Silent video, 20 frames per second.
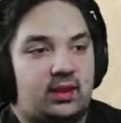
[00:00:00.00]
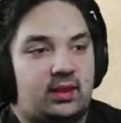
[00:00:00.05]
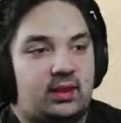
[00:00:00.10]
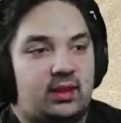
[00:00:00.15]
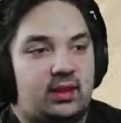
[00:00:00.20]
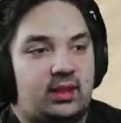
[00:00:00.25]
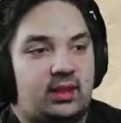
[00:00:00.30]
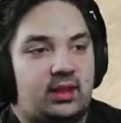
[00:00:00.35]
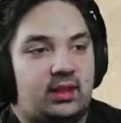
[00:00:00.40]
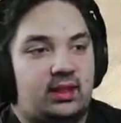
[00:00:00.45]

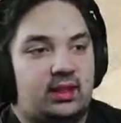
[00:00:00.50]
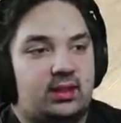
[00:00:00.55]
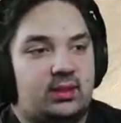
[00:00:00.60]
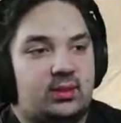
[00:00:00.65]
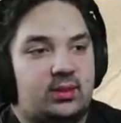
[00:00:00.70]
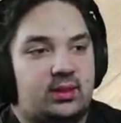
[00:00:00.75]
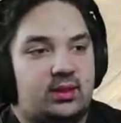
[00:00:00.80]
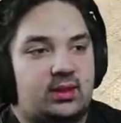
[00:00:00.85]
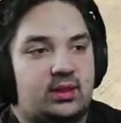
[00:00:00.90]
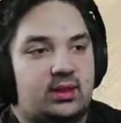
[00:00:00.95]
Yeah, this
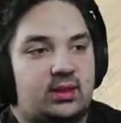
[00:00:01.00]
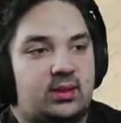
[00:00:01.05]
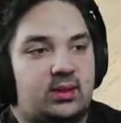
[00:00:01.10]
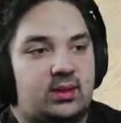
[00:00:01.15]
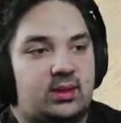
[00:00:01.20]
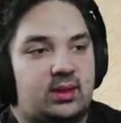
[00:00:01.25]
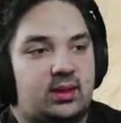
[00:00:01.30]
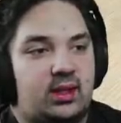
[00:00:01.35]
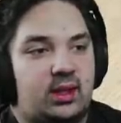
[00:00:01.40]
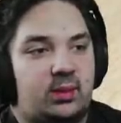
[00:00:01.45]
was this was
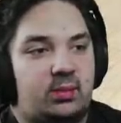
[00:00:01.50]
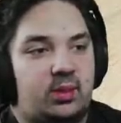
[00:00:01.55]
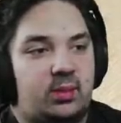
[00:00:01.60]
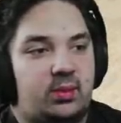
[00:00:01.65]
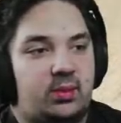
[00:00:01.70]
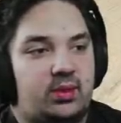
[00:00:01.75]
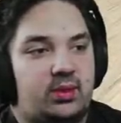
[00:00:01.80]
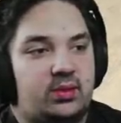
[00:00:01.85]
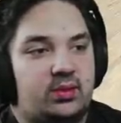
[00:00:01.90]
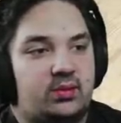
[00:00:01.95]
a lot of
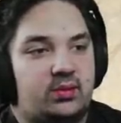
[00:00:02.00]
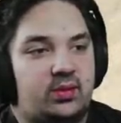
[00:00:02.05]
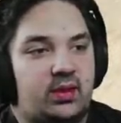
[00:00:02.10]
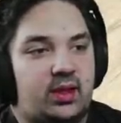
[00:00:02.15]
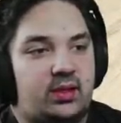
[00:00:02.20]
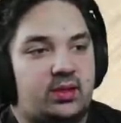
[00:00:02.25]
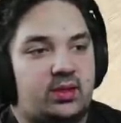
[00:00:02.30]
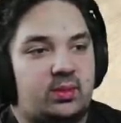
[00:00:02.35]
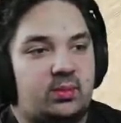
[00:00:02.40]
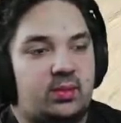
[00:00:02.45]
people using
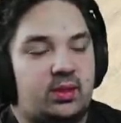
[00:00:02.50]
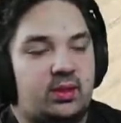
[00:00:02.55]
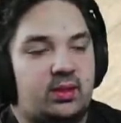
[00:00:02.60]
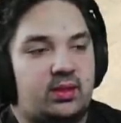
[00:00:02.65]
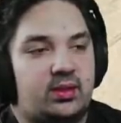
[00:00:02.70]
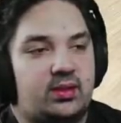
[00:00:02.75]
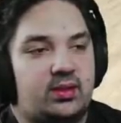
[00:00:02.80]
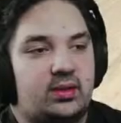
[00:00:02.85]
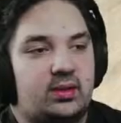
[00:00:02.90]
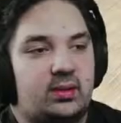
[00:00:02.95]
fast
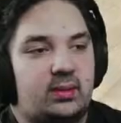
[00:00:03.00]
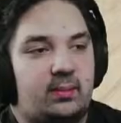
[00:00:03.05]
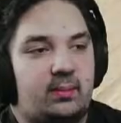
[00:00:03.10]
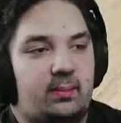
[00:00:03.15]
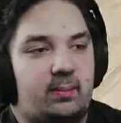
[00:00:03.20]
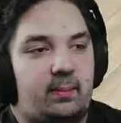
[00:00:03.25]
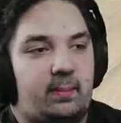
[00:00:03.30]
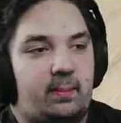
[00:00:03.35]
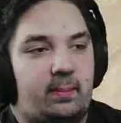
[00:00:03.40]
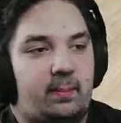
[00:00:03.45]
repairs.
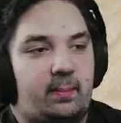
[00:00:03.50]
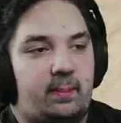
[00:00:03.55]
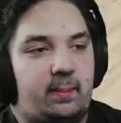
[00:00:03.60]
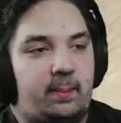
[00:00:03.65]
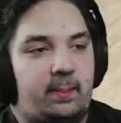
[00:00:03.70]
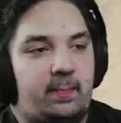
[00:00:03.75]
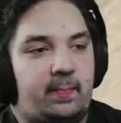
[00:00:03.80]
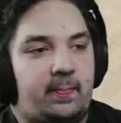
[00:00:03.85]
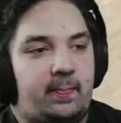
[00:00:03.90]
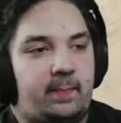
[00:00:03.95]

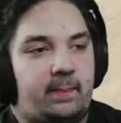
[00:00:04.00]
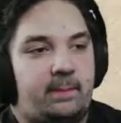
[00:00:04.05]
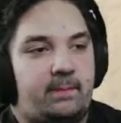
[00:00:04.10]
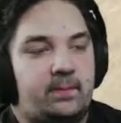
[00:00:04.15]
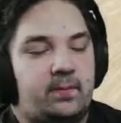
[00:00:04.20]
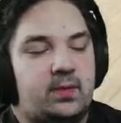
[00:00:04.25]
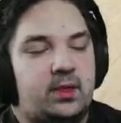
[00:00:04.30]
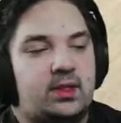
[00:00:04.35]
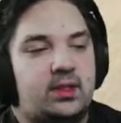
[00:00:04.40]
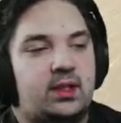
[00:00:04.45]

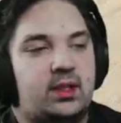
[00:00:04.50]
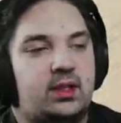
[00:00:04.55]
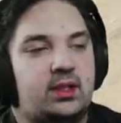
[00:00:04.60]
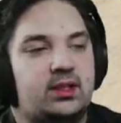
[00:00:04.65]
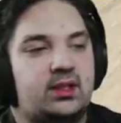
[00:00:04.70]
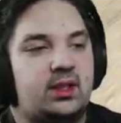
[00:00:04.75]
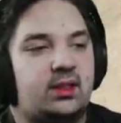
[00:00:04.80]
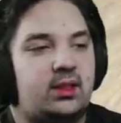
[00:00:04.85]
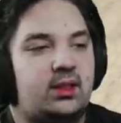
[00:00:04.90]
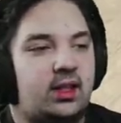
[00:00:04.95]
See, here's
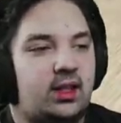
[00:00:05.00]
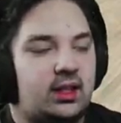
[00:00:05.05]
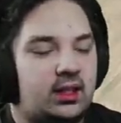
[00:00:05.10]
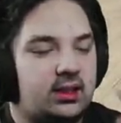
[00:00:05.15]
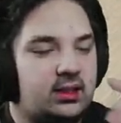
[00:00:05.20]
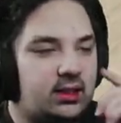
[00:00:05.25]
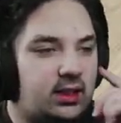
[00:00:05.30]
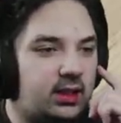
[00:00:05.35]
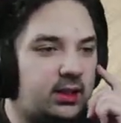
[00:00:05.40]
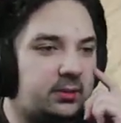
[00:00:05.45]
the thing.
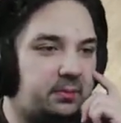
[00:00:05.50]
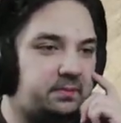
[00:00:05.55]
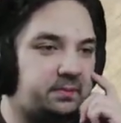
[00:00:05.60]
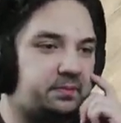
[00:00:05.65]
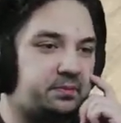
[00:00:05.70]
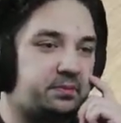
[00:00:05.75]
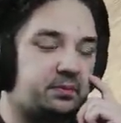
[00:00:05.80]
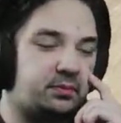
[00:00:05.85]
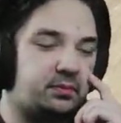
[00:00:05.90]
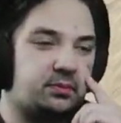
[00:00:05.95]
It's like
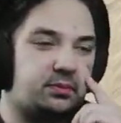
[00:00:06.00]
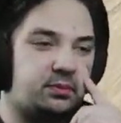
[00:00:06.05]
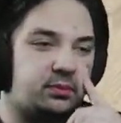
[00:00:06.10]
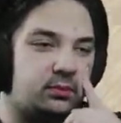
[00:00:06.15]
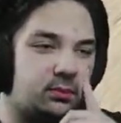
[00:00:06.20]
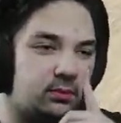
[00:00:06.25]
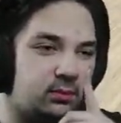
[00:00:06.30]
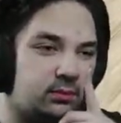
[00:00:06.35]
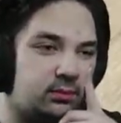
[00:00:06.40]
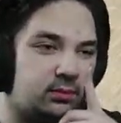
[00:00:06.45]

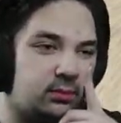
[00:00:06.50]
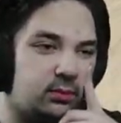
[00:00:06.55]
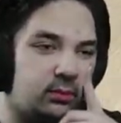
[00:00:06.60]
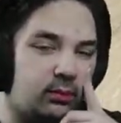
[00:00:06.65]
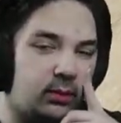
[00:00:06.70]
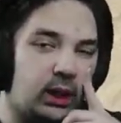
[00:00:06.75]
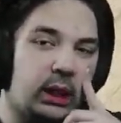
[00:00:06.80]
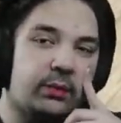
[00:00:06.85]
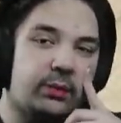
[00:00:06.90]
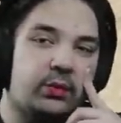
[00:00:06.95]

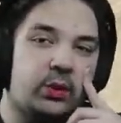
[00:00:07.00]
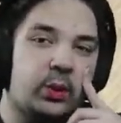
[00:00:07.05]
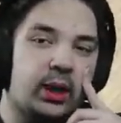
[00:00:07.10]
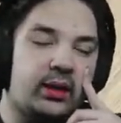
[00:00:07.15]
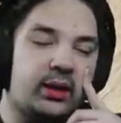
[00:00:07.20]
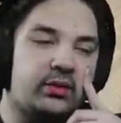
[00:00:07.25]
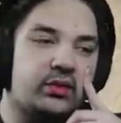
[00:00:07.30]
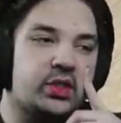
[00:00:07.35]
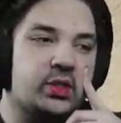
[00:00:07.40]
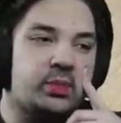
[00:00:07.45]
if you
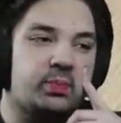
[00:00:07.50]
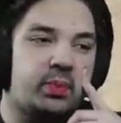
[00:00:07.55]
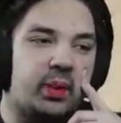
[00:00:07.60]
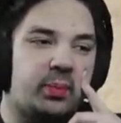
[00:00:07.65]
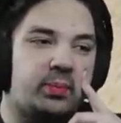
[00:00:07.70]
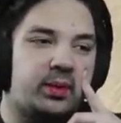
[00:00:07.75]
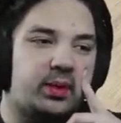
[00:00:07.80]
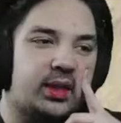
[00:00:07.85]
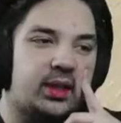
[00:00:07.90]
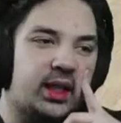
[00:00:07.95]
have just
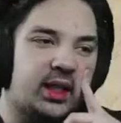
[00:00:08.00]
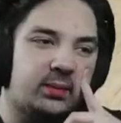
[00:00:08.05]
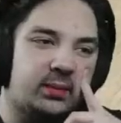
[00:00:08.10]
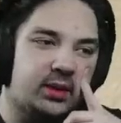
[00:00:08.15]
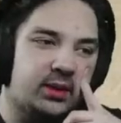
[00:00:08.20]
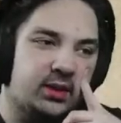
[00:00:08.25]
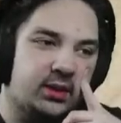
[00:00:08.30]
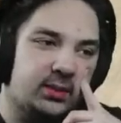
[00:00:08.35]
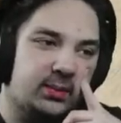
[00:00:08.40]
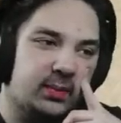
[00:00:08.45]
bumper
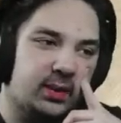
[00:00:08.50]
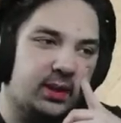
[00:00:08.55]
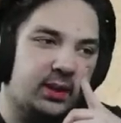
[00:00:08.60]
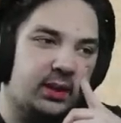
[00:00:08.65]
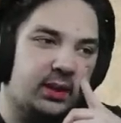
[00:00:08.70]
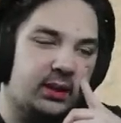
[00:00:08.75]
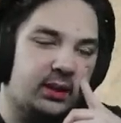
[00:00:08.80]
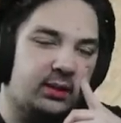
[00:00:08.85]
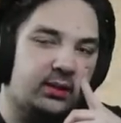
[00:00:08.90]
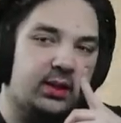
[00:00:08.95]
damage,
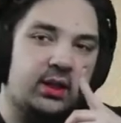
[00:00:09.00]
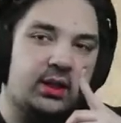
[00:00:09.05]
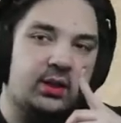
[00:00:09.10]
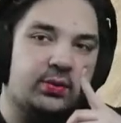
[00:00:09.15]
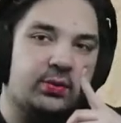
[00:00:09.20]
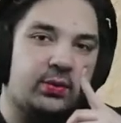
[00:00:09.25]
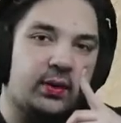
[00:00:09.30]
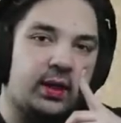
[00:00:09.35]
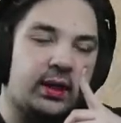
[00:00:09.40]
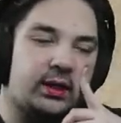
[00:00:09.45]
then you're
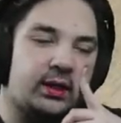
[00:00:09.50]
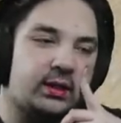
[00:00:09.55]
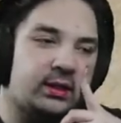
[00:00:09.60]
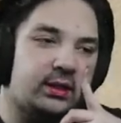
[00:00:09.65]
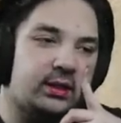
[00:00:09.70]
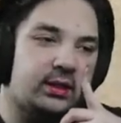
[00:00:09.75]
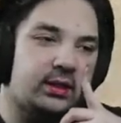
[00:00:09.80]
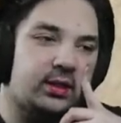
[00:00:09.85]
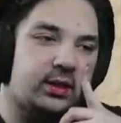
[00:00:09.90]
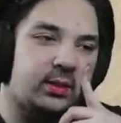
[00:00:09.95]
fine.
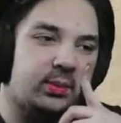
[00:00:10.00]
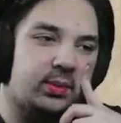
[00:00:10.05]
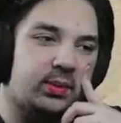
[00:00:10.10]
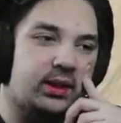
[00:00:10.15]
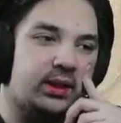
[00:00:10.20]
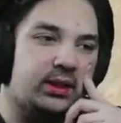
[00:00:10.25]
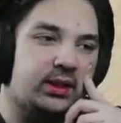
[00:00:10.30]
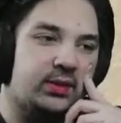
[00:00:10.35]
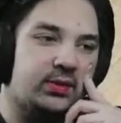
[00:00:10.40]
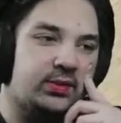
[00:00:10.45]
You're
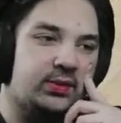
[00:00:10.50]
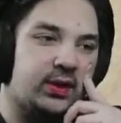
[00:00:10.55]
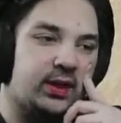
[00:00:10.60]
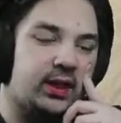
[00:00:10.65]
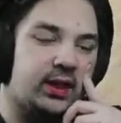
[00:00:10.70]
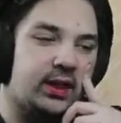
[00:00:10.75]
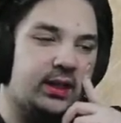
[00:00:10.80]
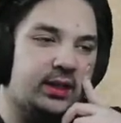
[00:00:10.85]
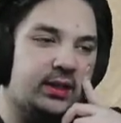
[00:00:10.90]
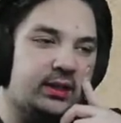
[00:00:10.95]
completely
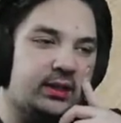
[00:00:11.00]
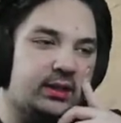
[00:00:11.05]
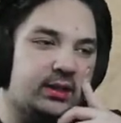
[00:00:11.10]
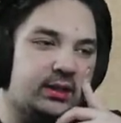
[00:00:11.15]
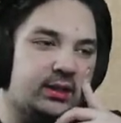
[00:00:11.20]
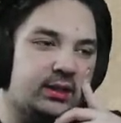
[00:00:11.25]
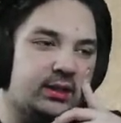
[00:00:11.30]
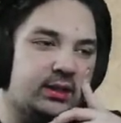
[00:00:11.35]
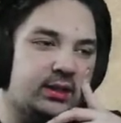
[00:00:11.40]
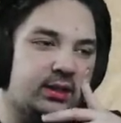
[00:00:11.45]
fine
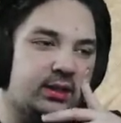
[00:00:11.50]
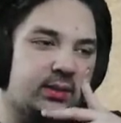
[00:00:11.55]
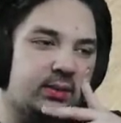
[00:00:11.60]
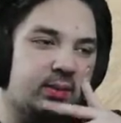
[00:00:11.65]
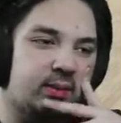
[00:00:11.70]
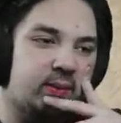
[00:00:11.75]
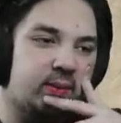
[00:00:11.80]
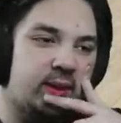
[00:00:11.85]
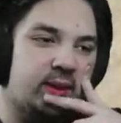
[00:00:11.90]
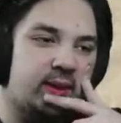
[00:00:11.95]

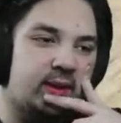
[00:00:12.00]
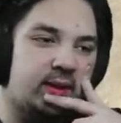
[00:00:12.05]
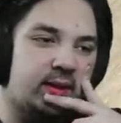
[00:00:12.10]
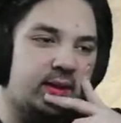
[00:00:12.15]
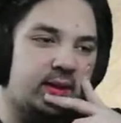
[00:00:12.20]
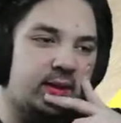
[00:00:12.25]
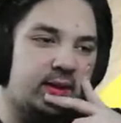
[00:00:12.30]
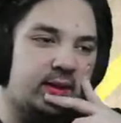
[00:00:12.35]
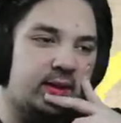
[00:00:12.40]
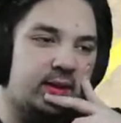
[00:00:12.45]

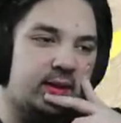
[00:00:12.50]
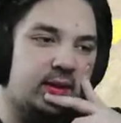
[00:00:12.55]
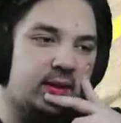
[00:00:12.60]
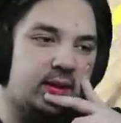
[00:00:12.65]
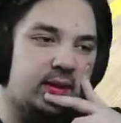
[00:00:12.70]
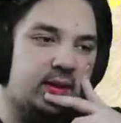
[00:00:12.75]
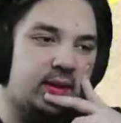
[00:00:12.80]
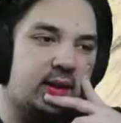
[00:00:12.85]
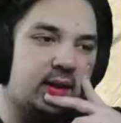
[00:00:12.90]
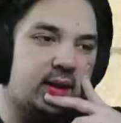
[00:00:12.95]
with
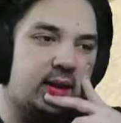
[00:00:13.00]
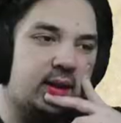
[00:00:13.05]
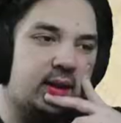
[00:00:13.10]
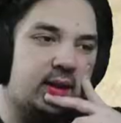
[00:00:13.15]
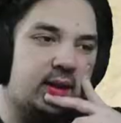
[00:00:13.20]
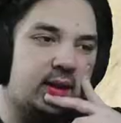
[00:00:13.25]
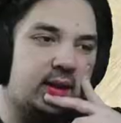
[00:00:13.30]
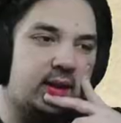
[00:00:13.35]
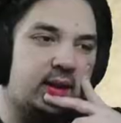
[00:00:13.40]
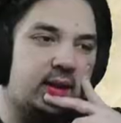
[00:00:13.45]
a
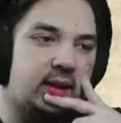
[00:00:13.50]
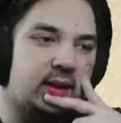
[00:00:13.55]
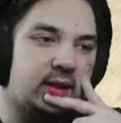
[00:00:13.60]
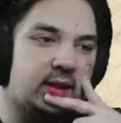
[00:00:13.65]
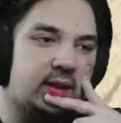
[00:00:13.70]
uh,